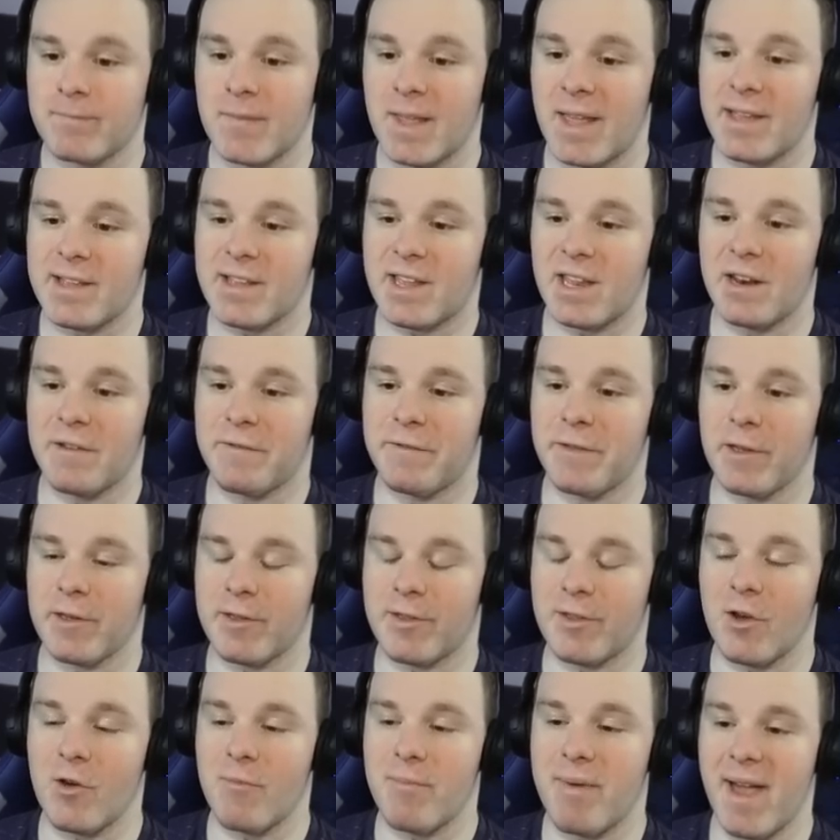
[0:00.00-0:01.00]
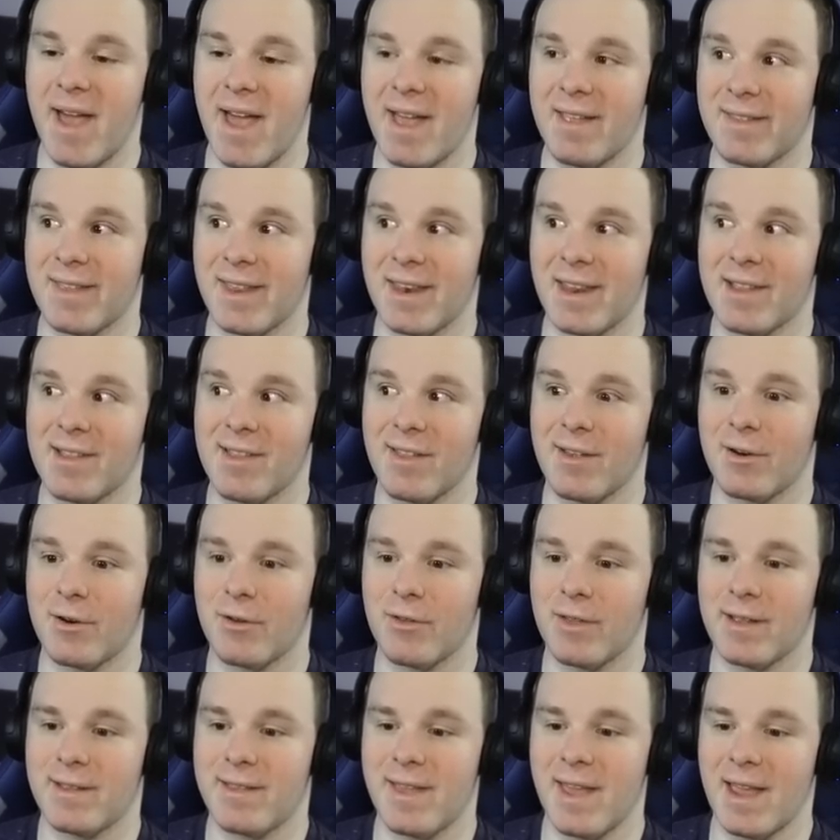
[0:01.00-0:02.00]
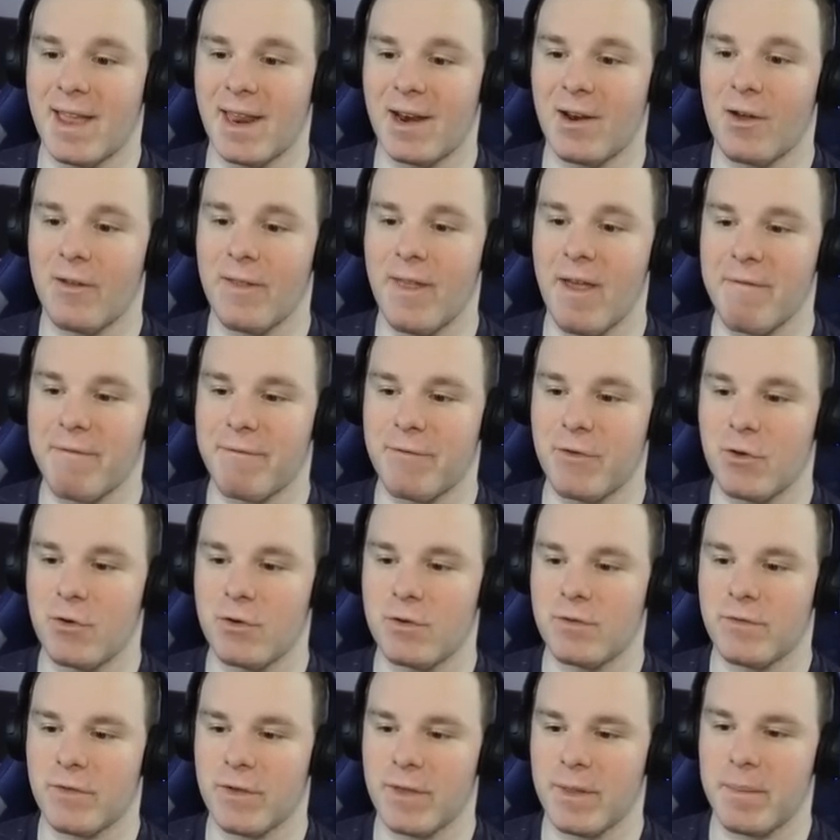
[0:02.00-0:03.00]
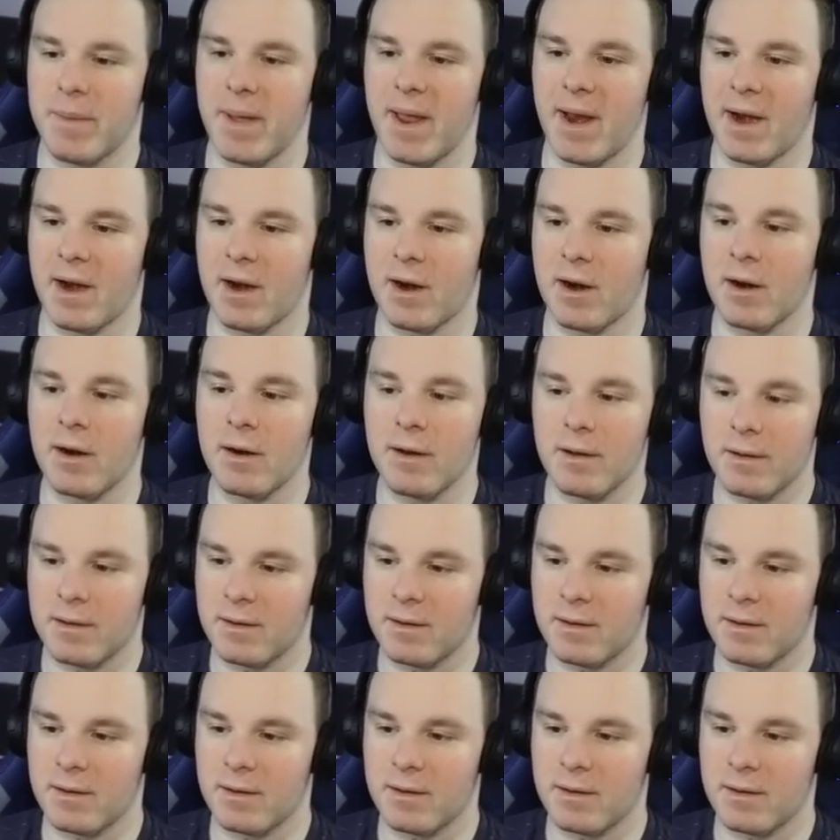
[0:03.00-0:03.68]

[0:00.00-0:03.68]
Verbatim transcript: He's gonna feel so bad that he's literally taking all that food for the bear.